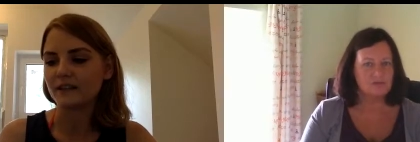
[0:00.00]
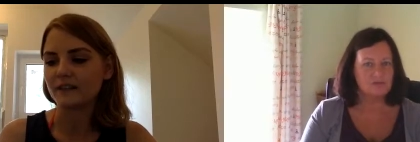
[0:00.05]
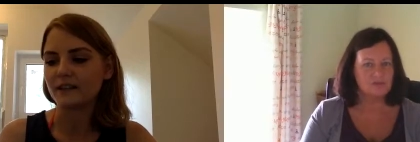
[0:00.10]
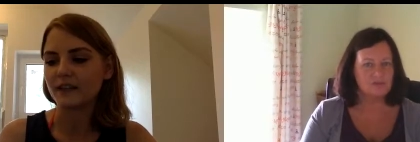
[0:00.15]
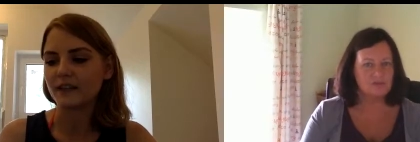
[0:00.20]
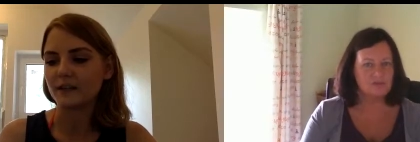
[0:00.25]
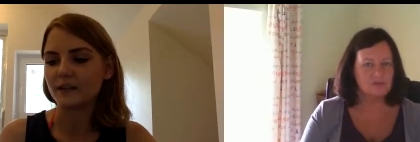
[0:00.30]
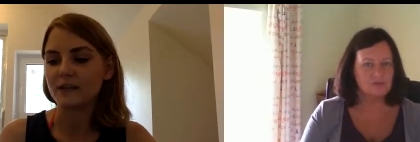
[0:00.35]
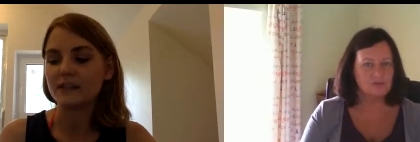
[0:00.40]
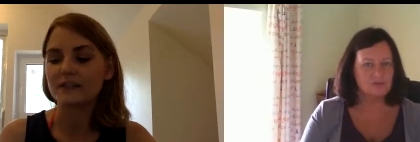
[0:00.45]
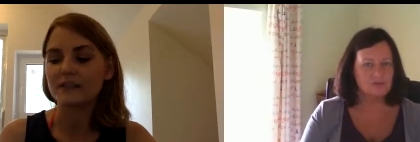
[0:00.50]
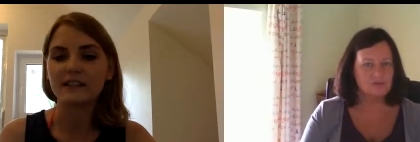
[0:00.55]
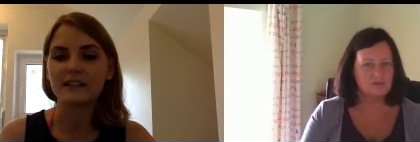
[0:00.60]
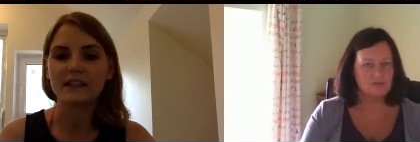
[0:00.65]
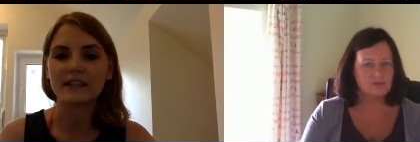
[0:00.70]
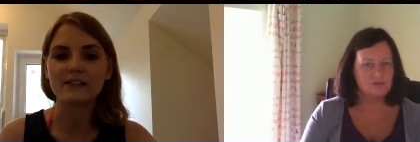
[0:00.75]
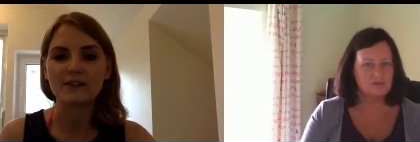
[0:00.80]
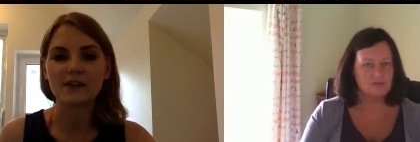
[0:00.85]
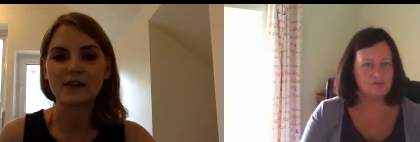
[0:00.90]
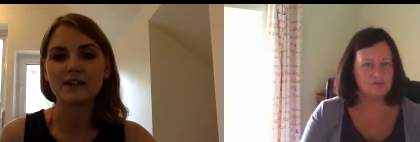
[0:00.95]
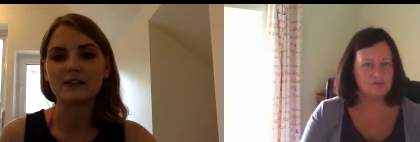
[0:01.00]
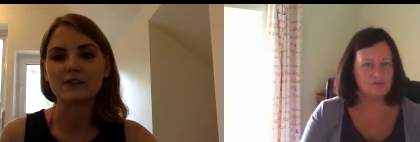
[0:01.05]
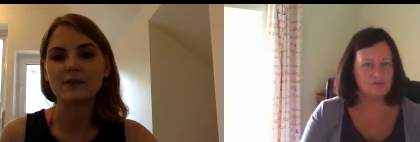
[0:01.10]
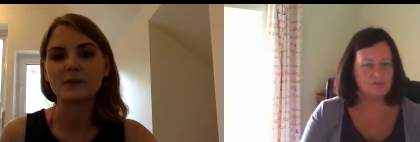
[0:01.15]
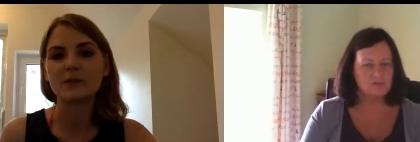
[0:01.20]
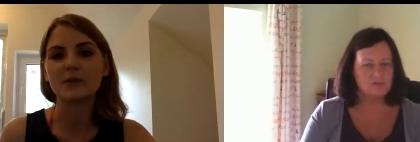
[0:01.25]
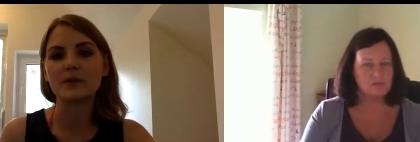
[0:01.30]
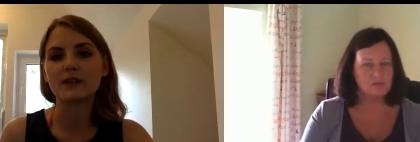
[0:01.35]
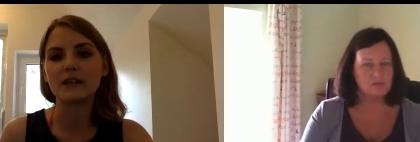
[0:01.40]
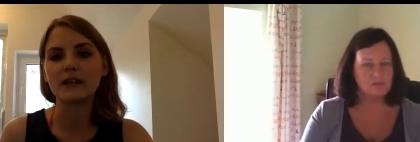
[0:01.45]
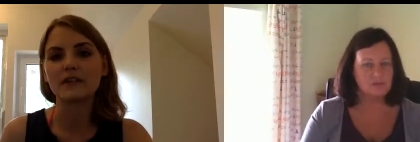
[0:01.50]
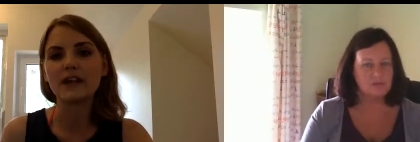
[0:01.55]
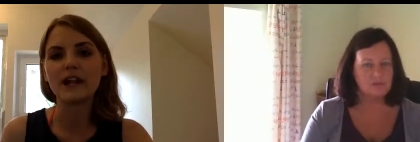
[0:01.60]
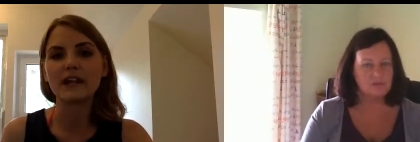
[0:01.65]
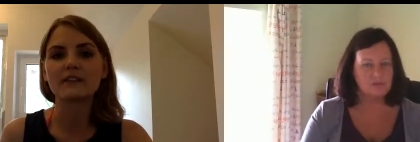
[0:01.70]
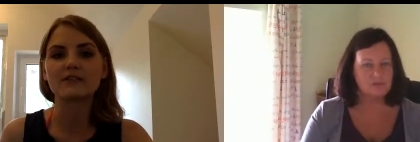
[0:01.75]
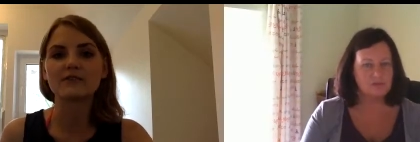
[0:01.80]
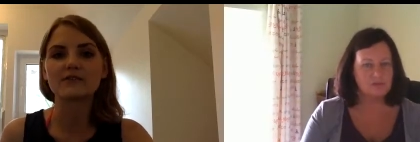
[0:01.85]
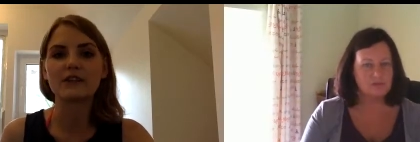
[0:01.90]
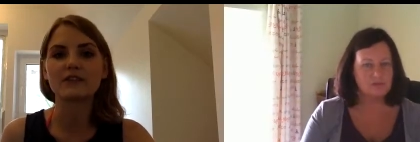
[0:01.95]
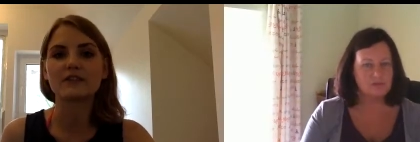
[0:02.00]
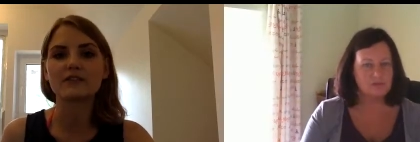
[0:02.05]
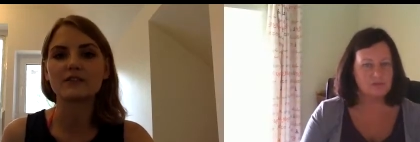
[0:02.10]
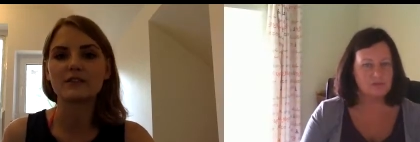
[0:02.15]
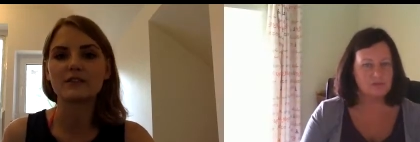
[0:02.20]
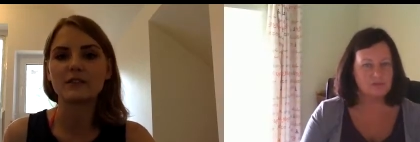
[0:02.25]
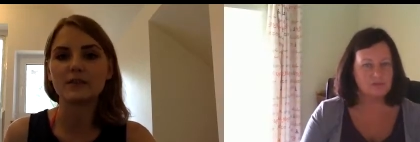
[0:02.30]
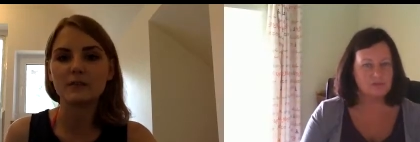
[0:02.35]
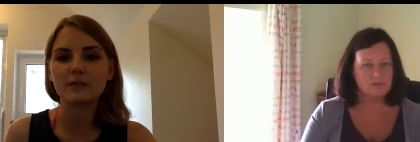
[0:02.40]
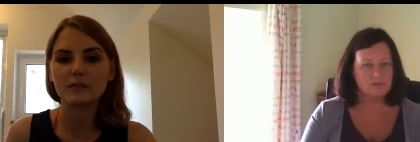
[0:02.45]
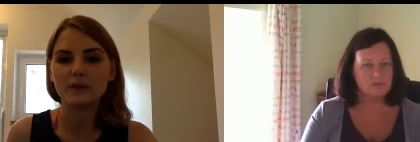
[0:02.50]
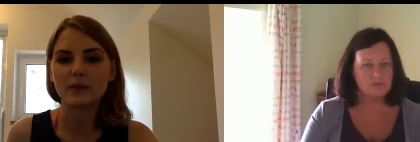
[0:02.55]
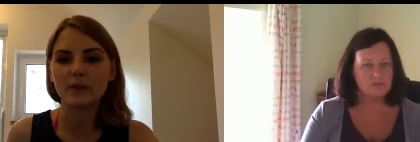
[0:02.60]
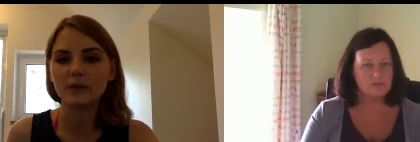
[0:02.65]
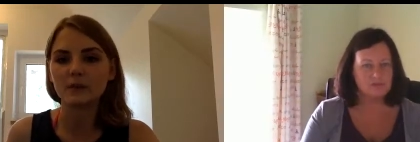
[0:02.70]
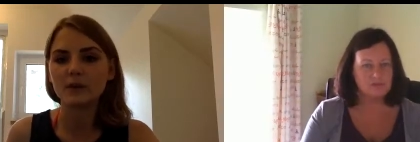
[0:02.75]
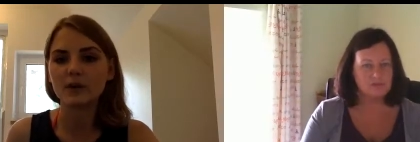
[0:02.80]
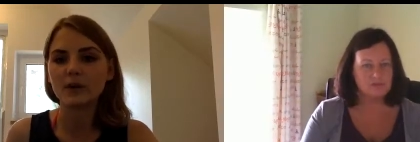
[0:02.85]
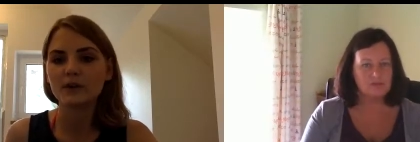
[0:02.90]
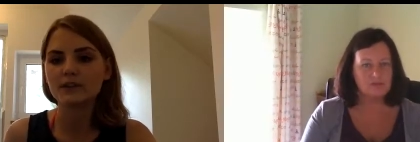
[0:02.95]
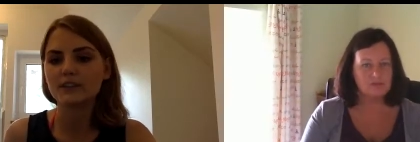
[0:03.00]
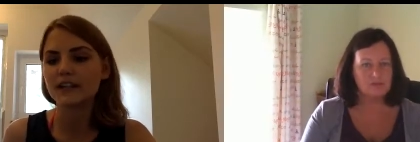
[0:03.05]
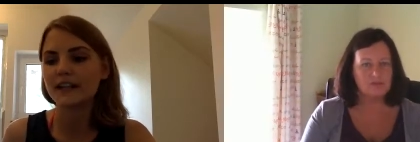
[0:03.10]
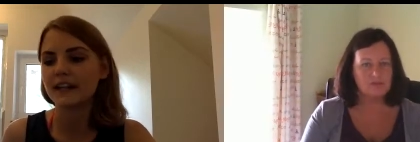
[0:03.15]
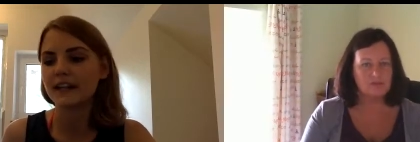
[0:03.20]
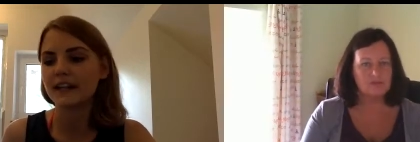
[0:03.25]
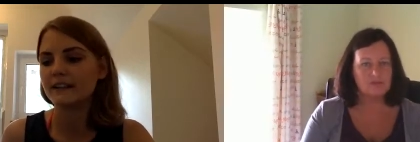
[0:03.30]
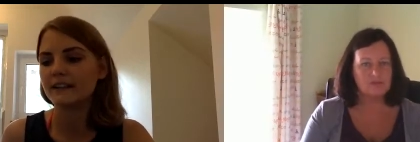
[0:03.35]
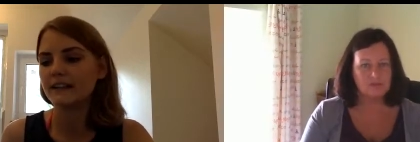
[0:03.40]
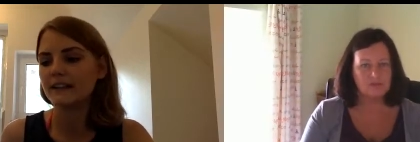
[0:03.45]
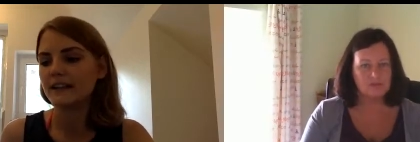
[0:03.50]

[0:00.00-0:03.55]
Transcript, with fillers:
Speaker 1: are basically trying to put their land registry on, on blockchain.